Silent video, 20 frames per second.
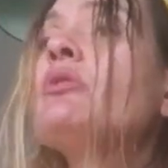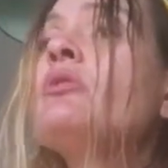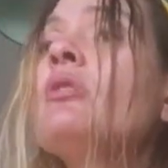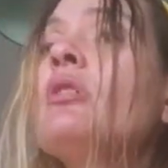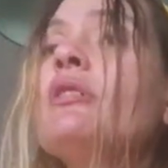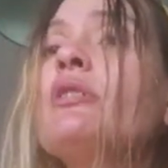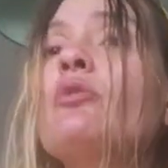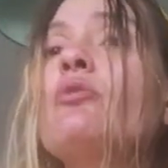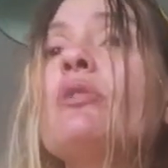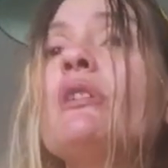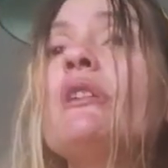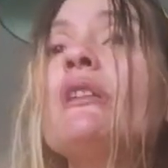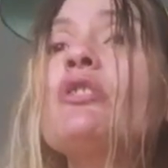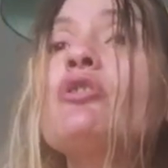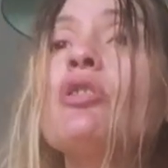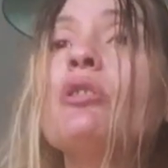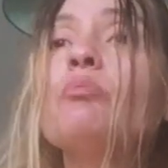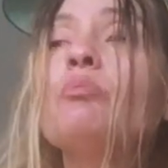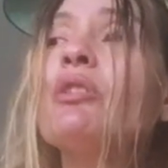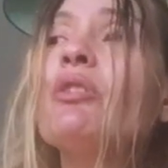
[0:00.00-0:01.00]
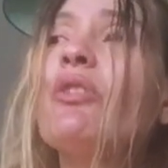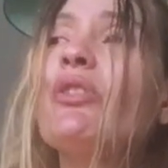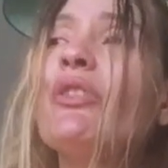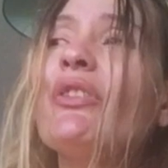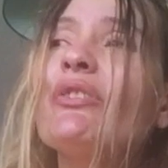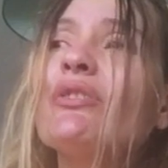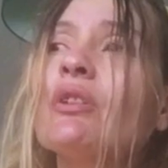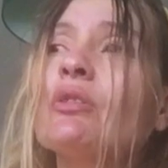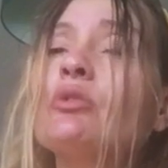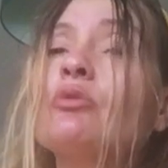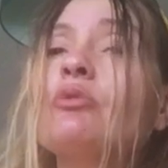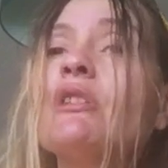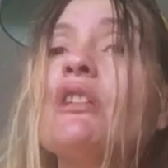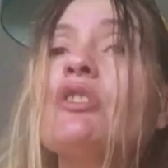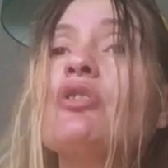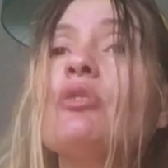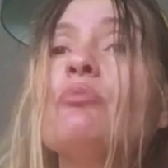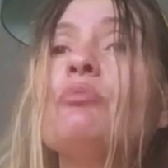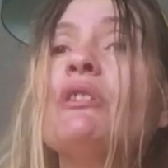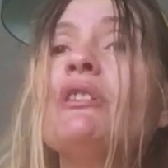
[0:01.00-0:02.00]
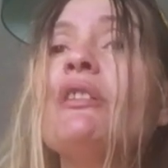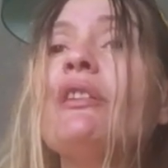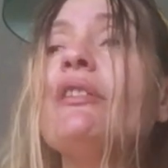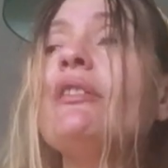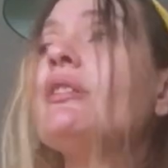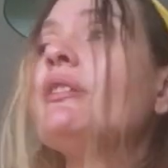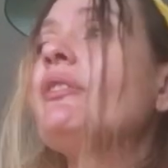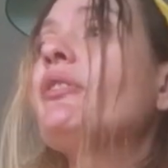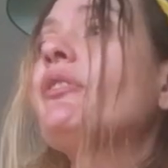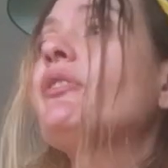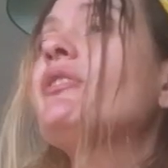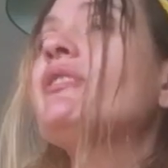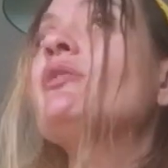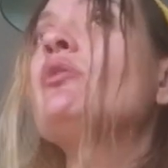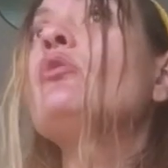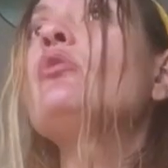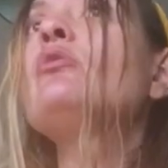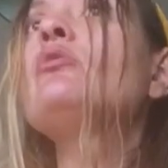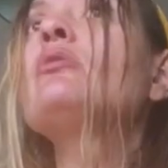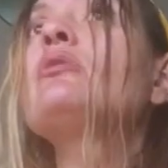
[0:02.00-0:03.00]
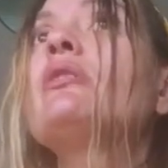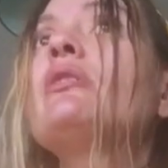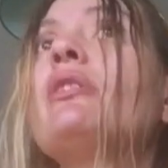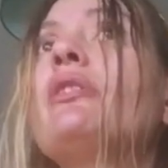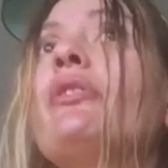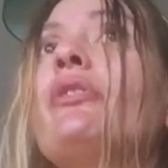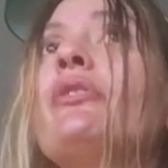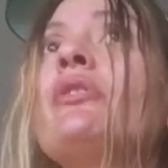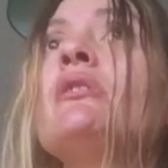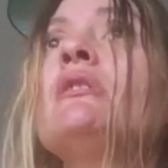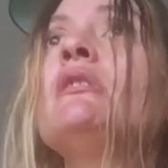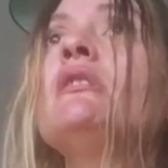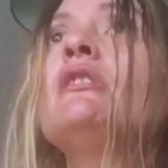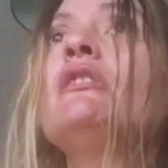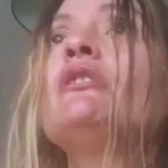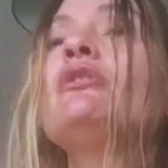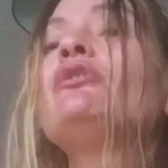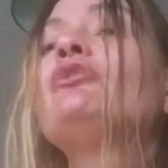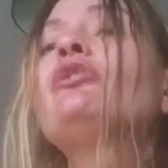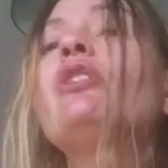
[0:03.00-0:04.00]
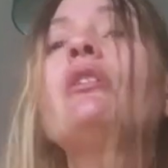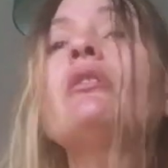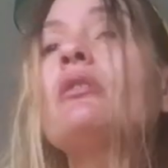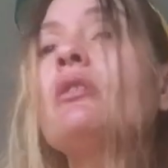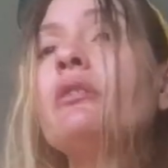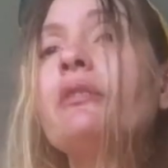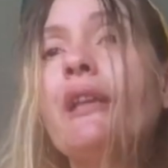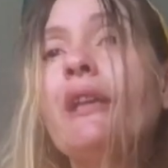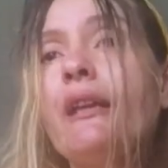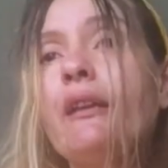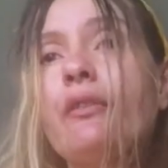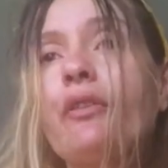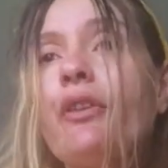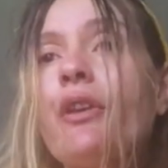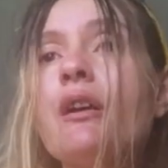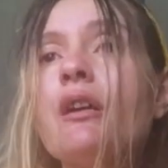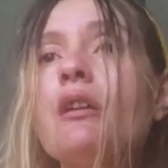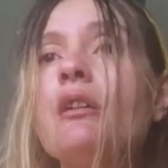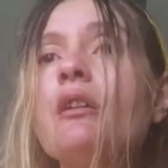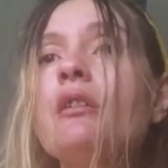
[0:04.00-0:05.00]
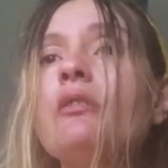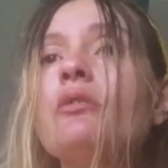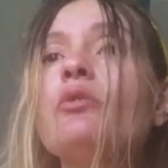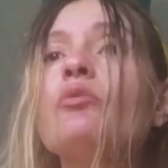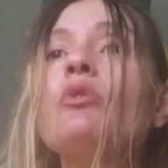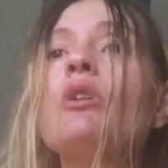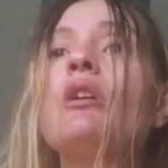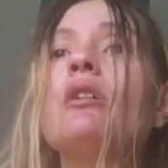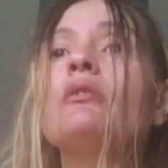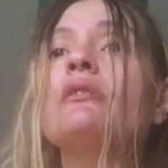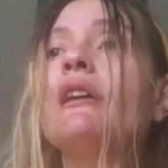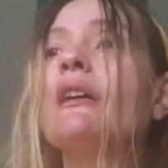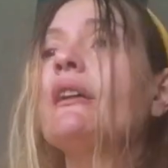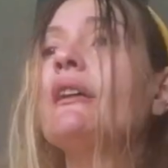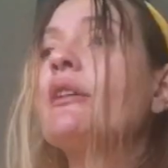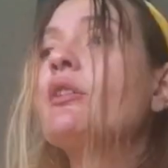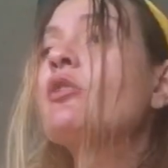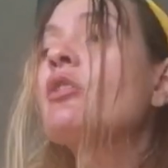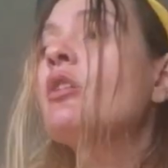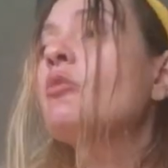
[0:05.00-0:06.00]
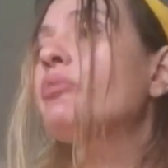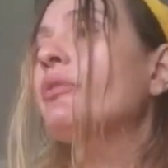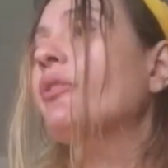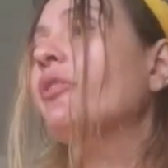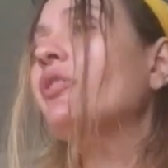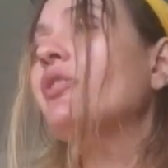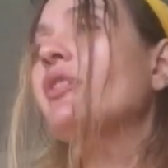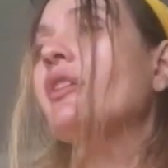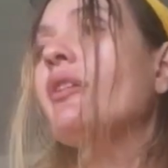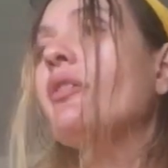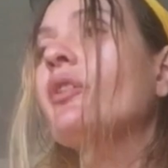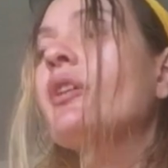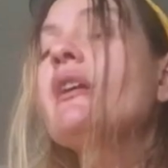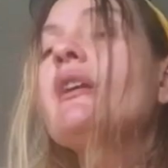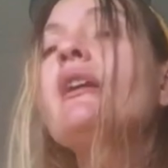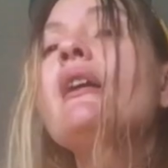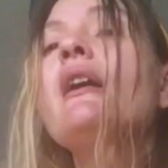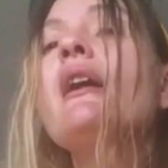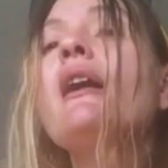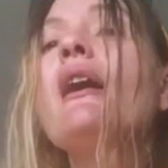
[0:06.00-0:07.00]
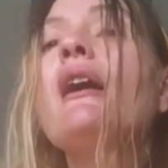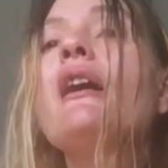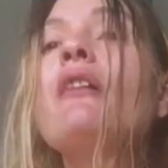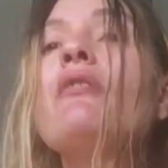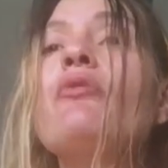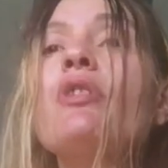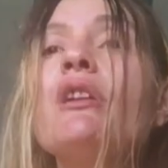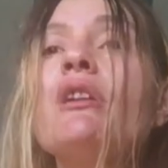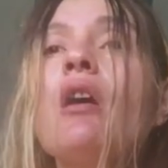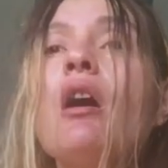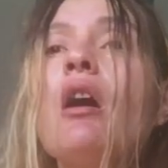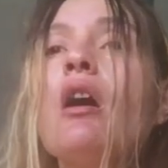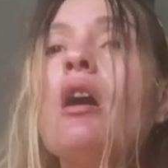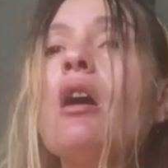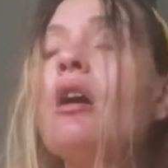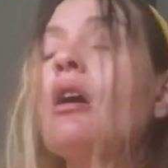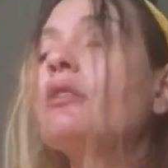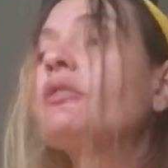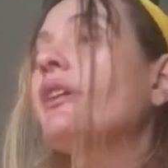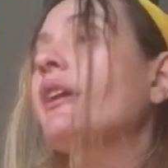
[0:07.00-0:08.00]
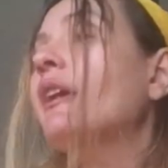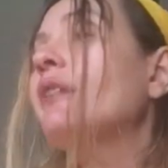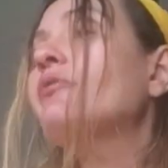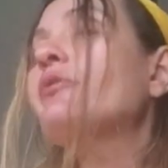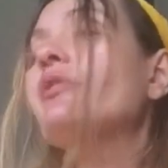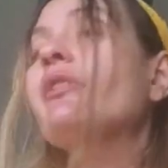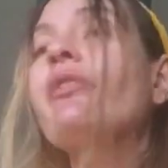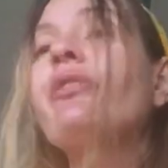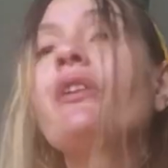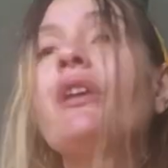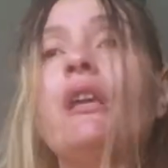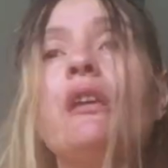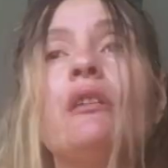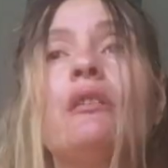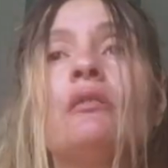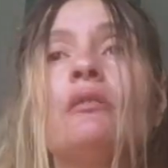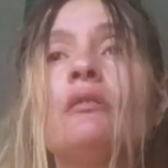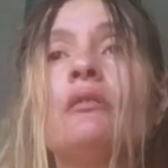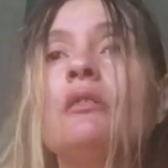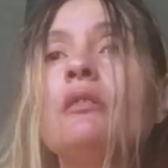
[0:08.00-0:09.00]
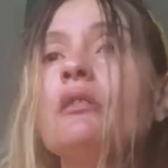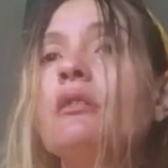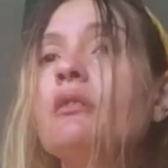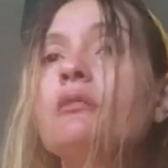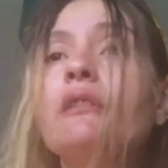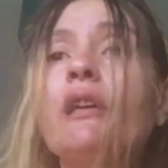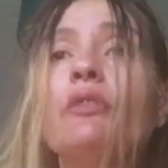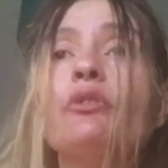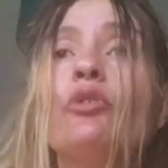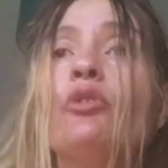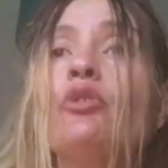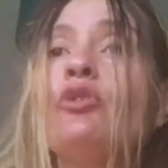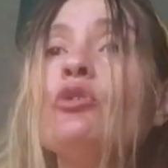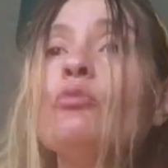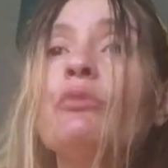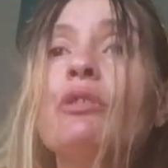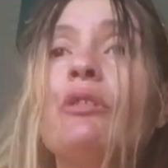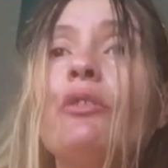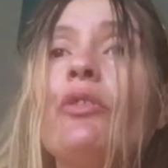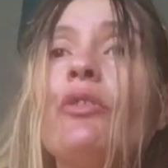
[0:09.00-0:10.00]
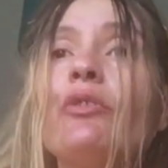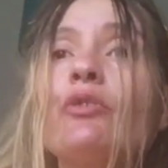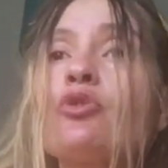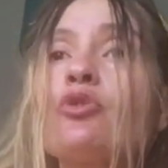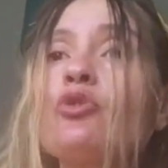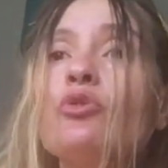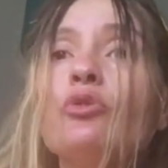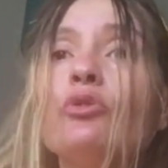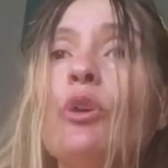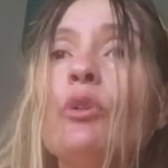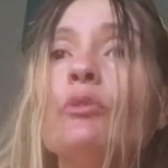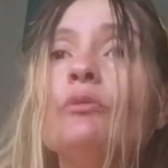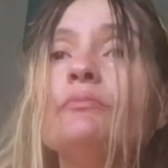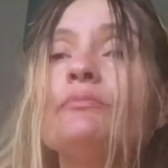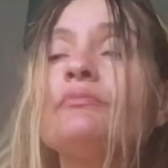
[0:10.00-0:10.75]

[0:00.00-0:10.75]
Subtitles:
call it a religion, because it's not a religion, but it's the oldest dot connector in the world that encompasses every art, everything that the humans should know.